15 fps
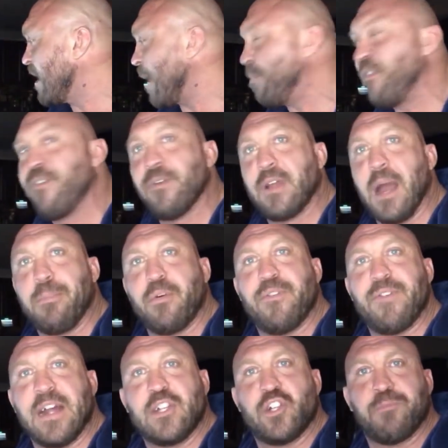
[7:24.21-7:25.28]
a couple
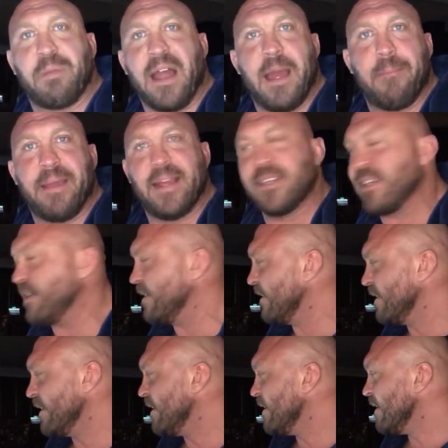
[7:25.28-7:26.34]
of veggie, plant-based,
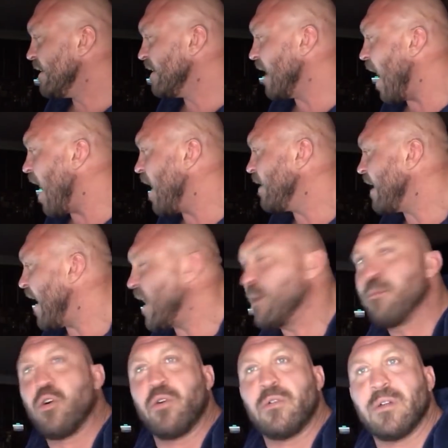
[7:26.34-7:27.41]

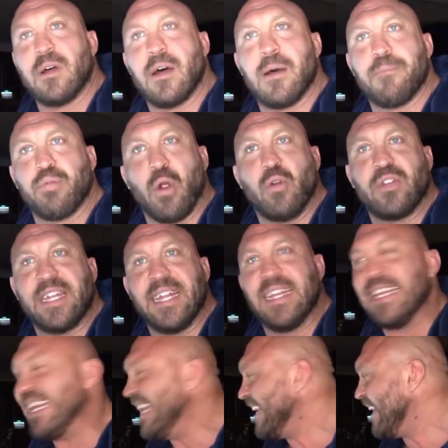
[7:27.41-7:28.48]
non-animal
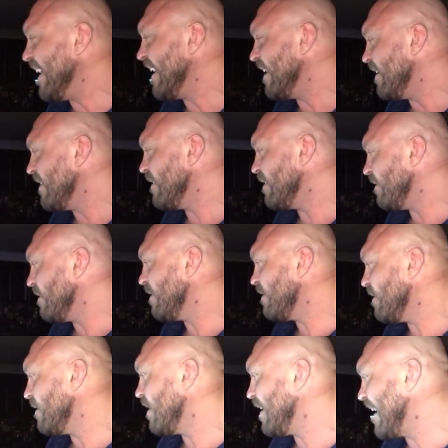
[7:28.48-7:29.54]
protein eating
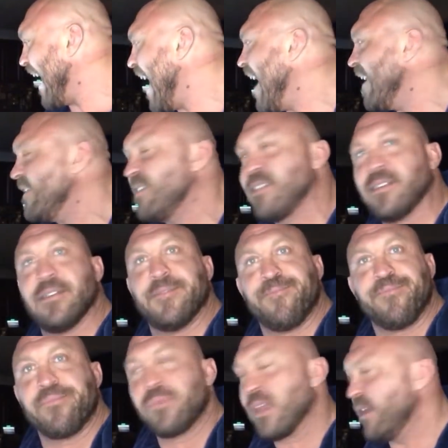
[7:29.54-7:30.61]
guys,
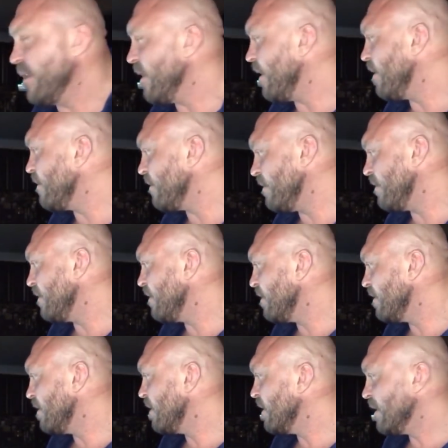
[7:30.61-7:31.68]
you know.
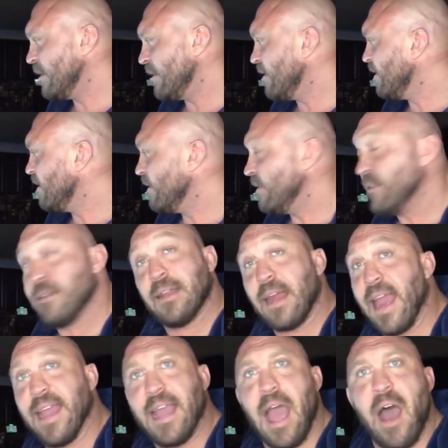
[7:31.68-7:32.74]

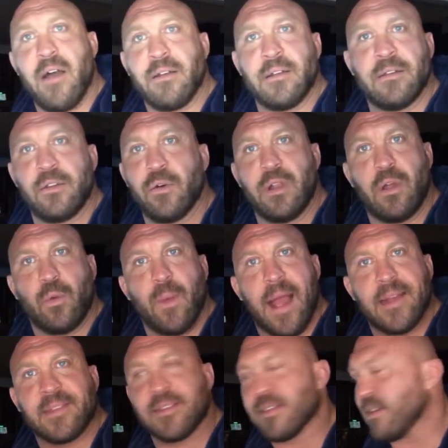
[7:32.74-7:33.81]
Hang out and do a little
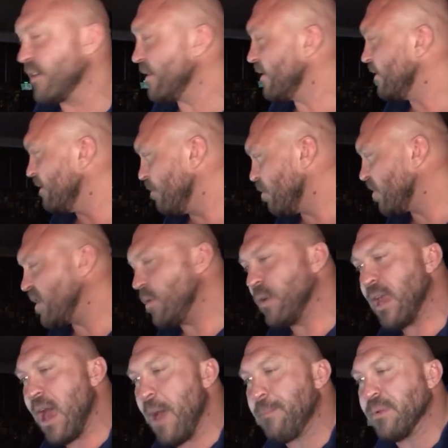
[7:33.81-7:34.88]
wrestling and we'll see
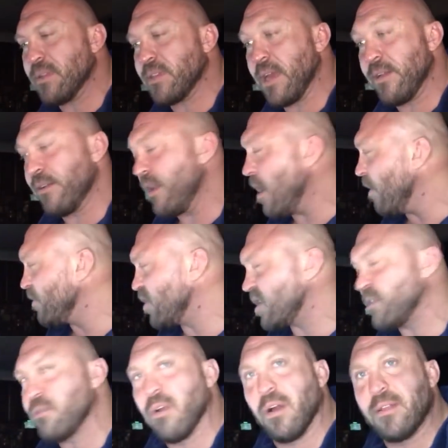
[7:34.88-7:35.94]
what happens. I don't know.
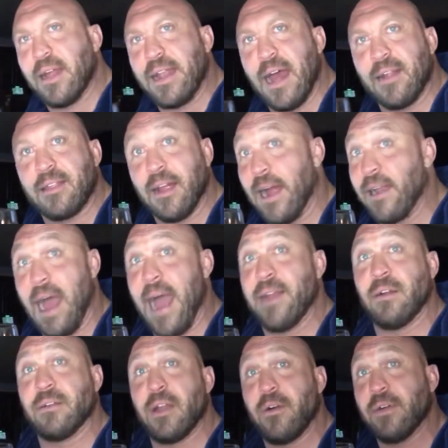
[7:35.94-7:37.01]
Just throwing that out there. I
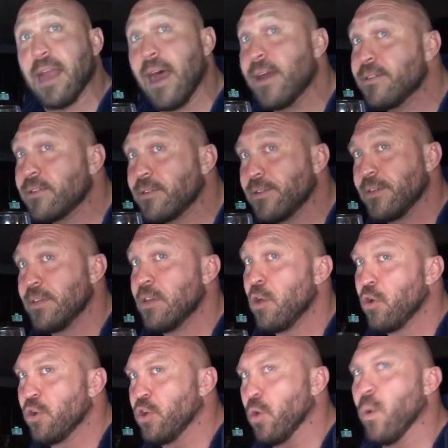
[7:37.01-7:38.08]
don't know, guys.
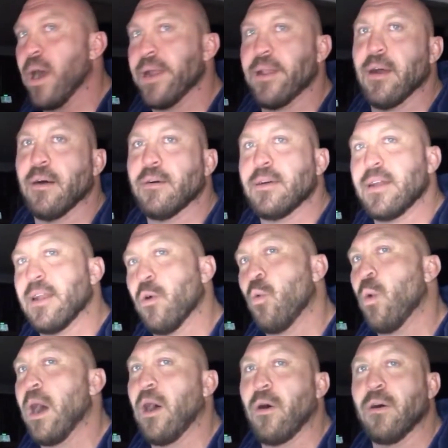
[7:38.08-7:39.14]
Or do I know in a
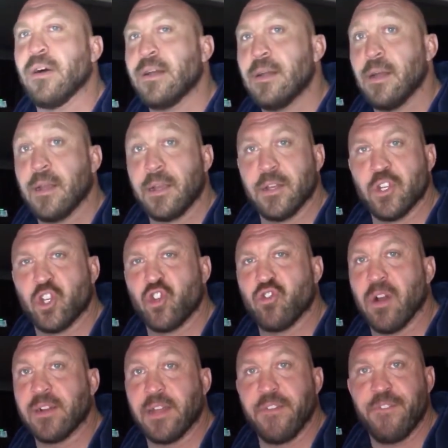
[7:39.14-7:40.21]

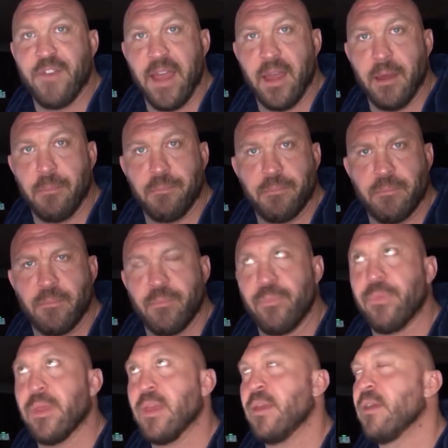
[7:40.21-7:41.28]
well-constructed fam?
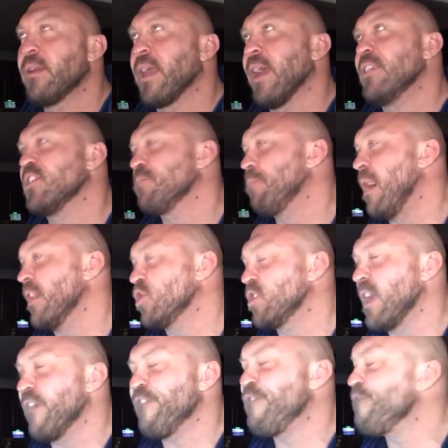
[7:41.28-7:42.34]
Okay, I just
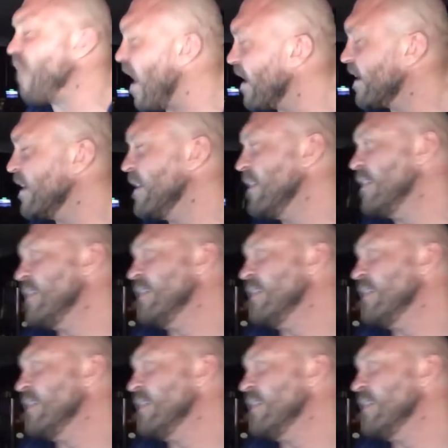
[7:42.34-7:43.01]
watched that. Fuck.